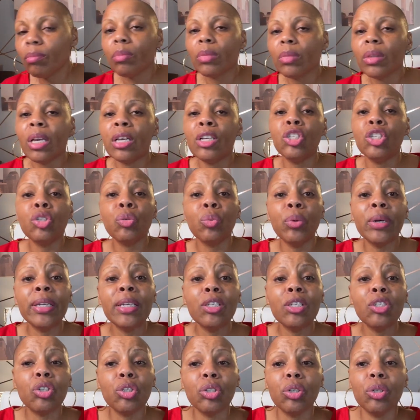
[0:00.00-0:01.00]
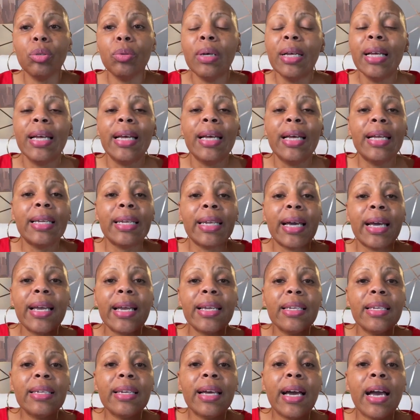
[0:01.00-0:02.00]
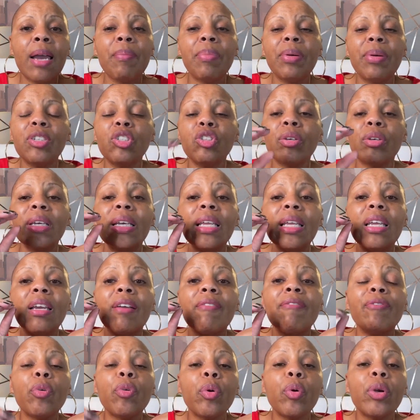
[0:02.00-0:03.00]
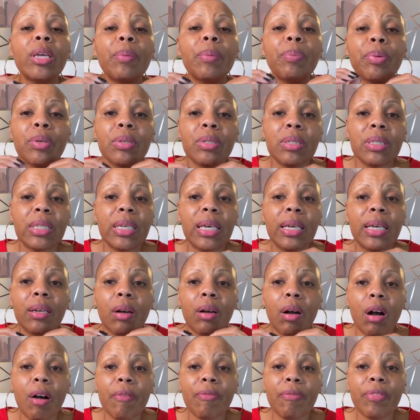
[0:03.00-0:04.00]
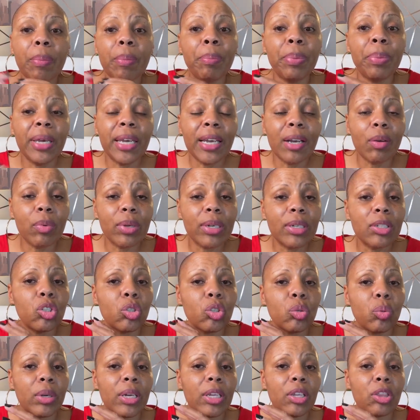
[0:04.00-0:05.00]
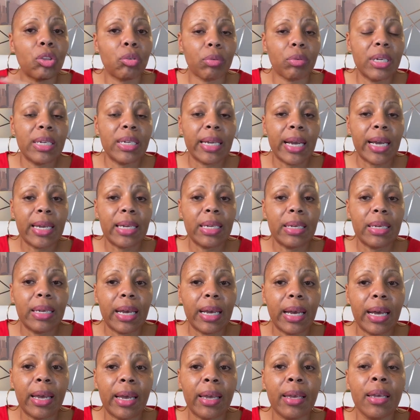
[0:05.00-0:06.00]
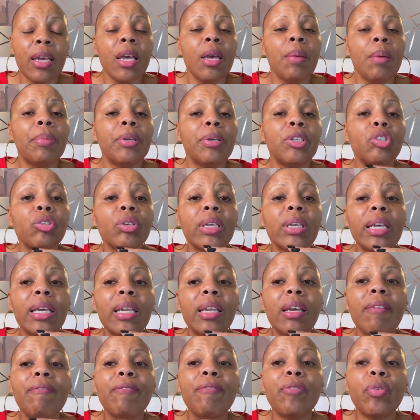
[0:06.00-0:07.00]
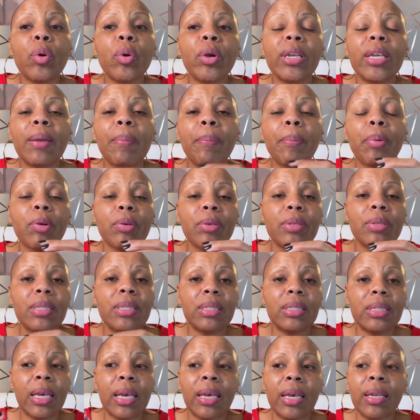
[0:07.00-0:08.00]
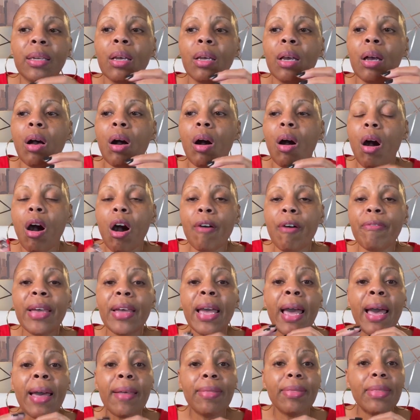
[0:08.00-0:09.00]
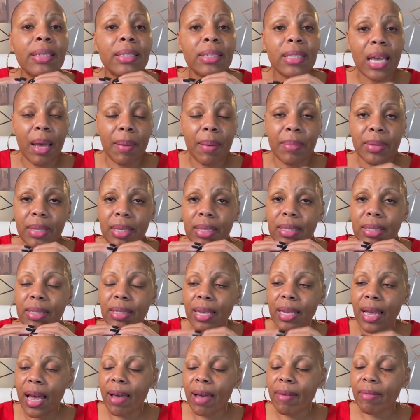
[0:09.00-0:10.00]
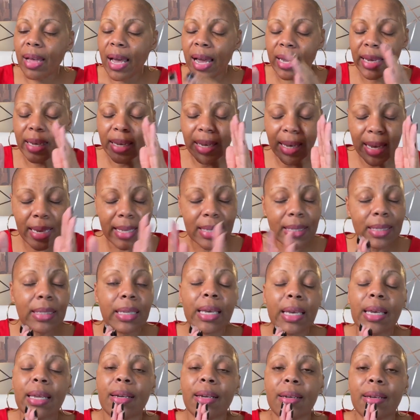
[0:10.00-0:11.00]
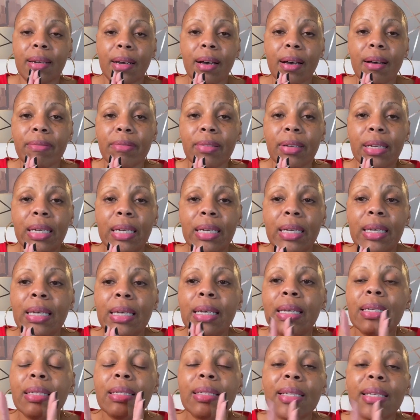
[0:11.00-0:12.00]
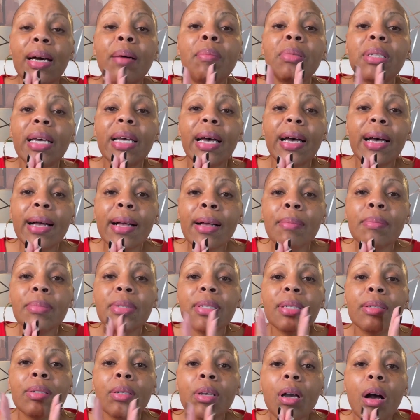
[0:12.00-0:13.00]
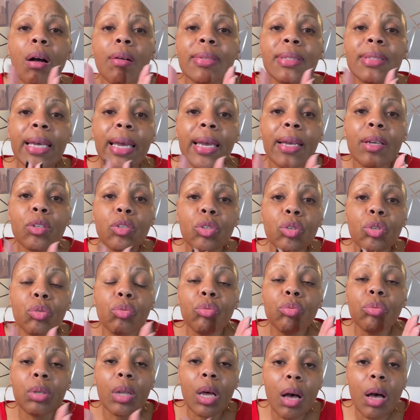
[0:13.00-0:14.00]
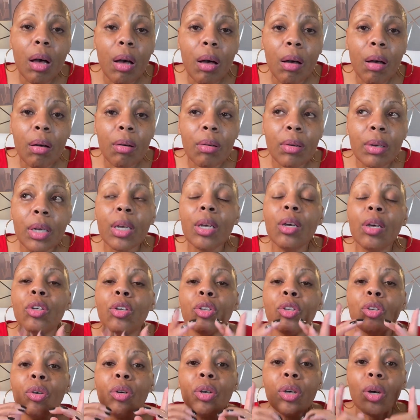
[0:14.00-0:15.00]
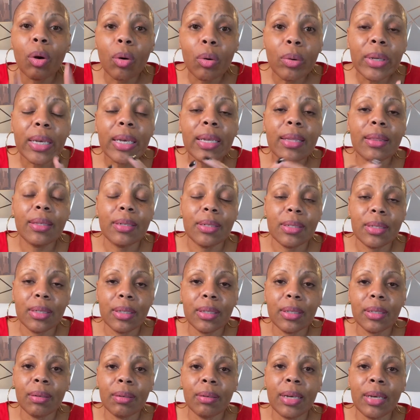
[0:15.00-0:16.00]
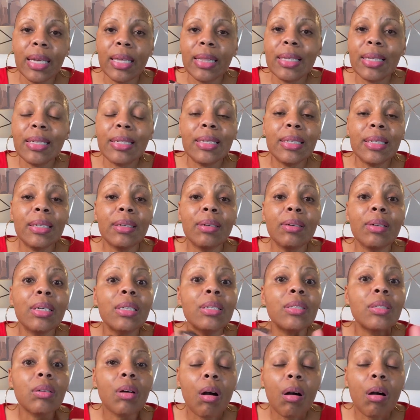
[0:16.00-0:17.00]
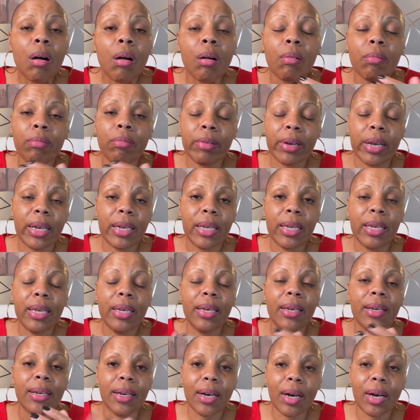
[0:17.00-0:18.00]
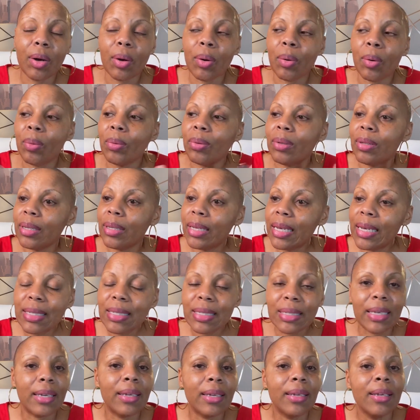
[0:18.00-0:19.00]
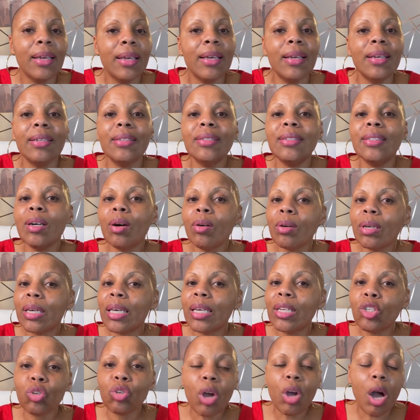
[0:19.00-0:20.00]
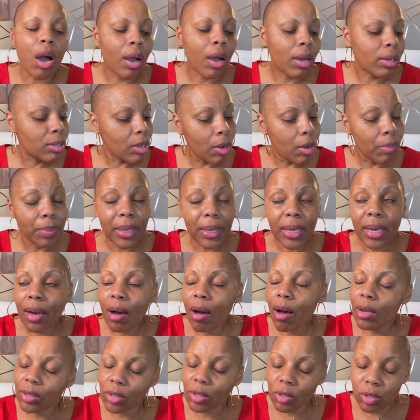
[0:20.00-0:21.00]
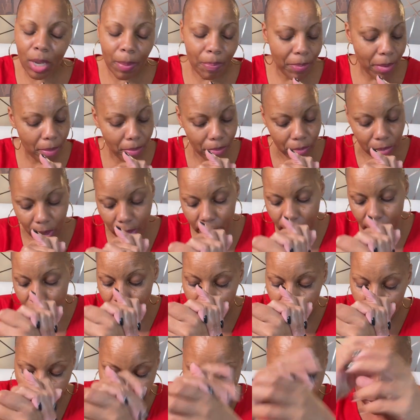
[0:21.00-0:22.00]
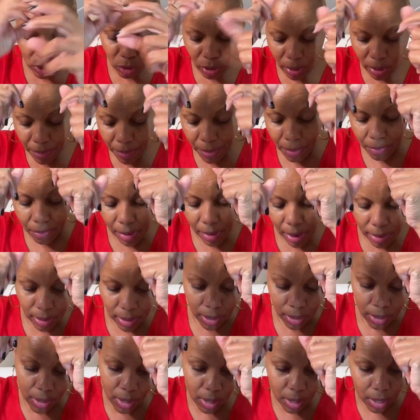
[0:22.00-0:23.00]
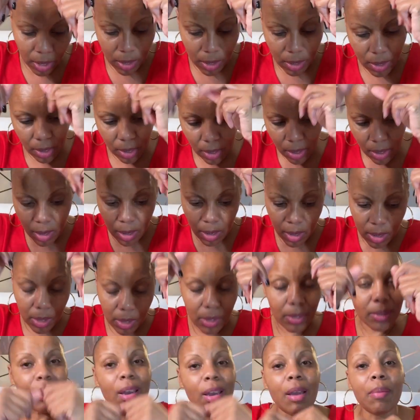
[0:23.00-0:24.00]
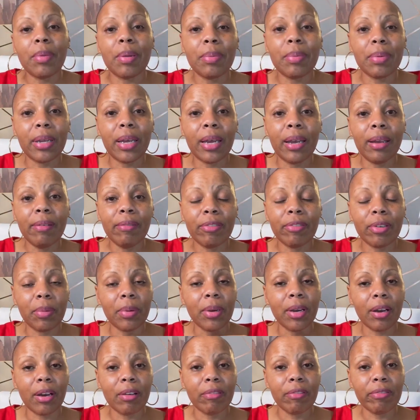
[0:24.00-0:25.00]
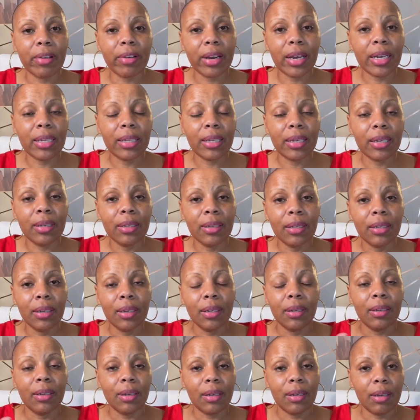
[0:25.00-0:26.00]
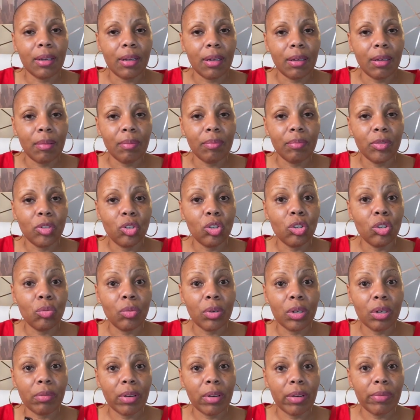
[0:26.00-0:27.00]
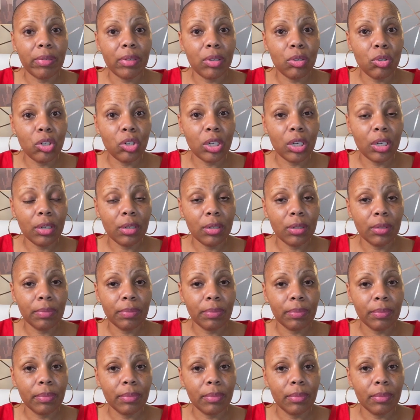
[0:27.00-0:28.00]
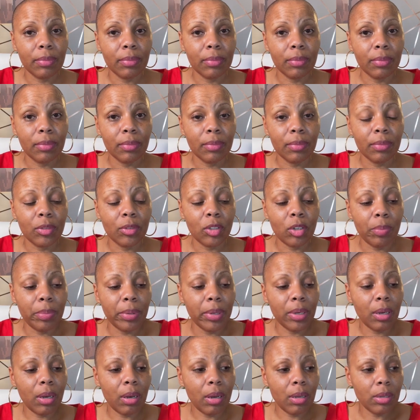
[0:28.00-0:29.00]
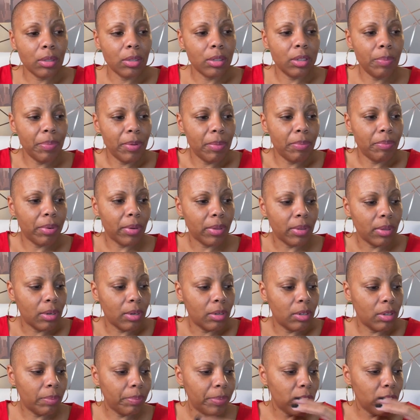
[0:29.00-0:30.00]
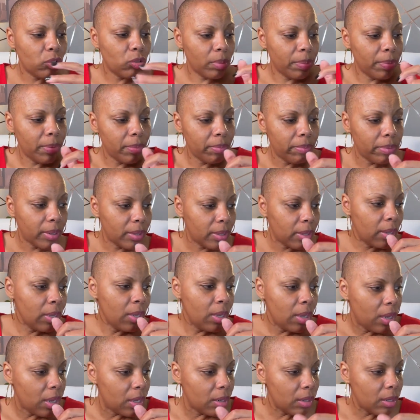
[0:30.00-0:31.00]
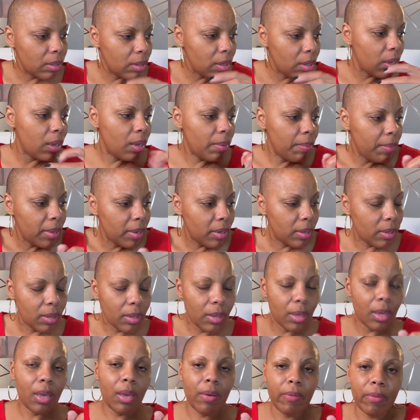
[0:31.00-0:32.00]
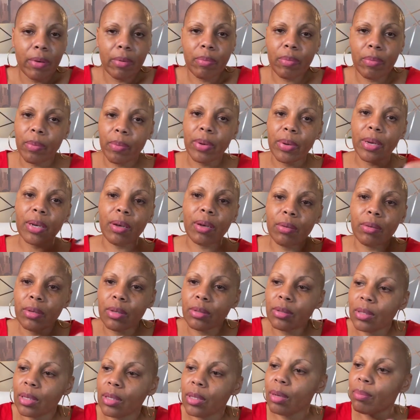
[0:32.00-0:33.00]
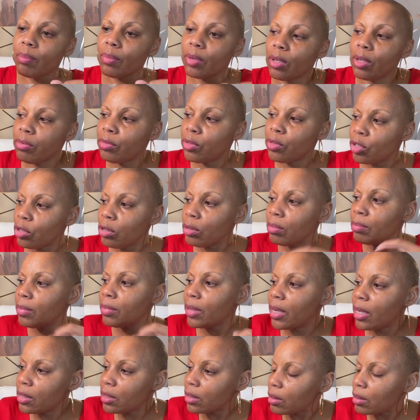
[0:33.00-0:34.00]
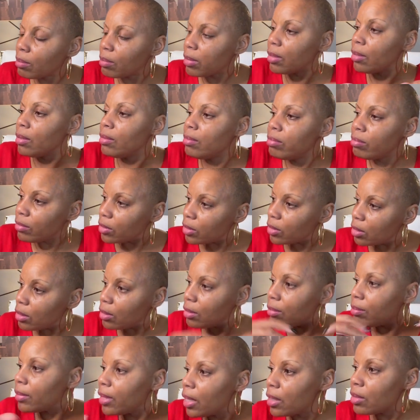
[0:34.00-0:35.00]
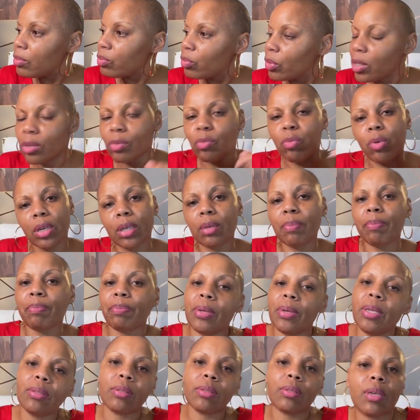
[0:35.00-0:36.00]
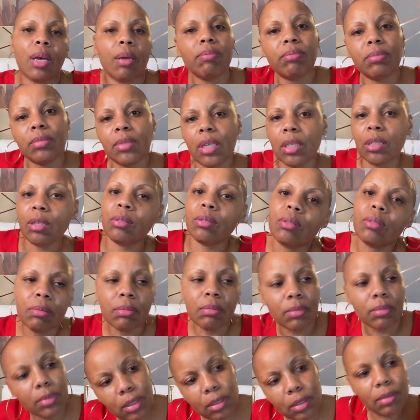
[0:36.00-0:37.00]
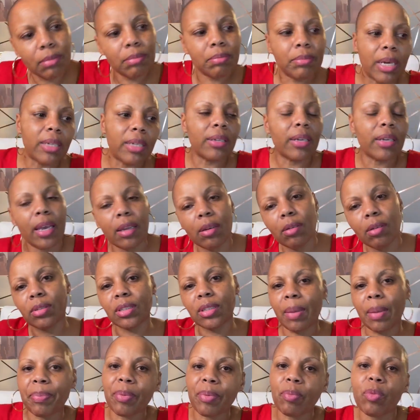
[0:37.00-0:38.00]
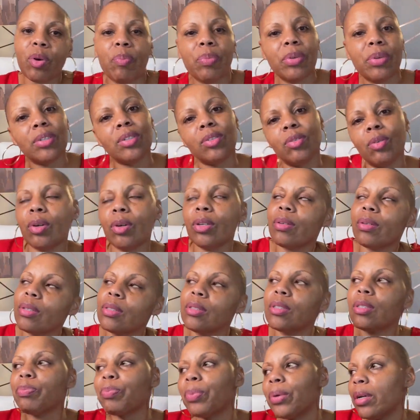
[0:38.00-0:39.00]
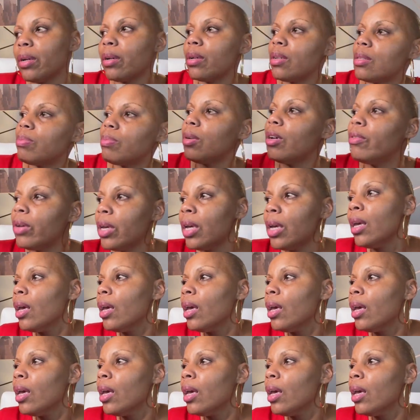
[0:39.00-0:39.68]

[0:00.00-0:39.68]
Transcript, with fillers: 22.99 but you're getting 40% off. The pink one is 23.99 but you're getting 40% off at the time of this live. I can't say it enough. Sometimes y'all take too long. You go to get the deal and the deal is already gone. Listen, don't get chopped, Don't be caught slipping, brother. Don't be tripping, brother. Uh, and then, uh. y'all remember that from Kirk Franklin? Um, do you want a revolution? Don't be caught slipping, brother. Don't be tripping, brother. And then, and then, and then everybody gonna say they move too much to move too much. When you walk this up, then you do too much. Ain't no stopping what we doing, and the spirit is moving.